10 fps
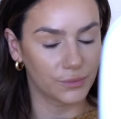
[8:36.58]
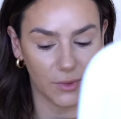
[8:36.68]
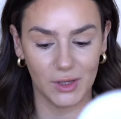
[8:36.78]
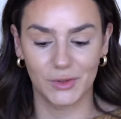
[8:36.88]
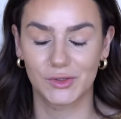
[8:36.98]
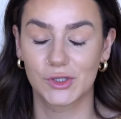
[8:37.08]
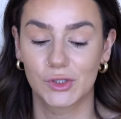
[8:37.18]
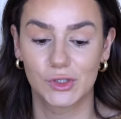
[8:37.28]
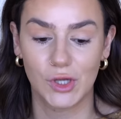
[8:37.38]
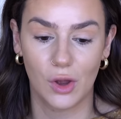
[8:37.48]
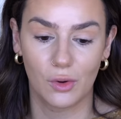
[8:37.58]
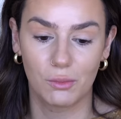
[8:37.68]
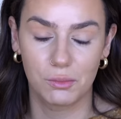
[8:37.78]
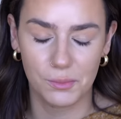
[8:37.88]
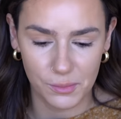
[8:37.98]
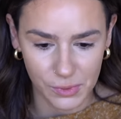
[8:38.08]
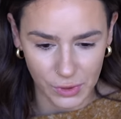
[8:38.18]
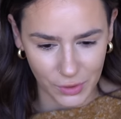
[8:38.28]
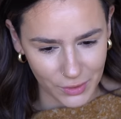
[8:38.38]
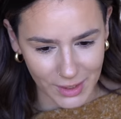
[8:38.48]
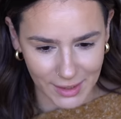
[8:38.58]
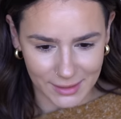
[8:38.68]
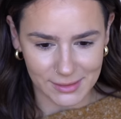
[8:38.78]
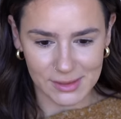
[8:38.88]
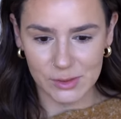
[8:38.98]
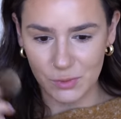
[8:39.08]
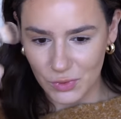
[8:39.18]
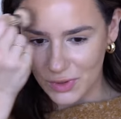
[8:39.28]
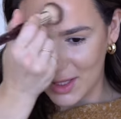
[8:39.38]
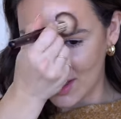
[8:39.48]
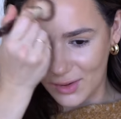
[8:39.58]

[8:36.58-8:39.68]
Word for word: it looks so blurring and smoothing.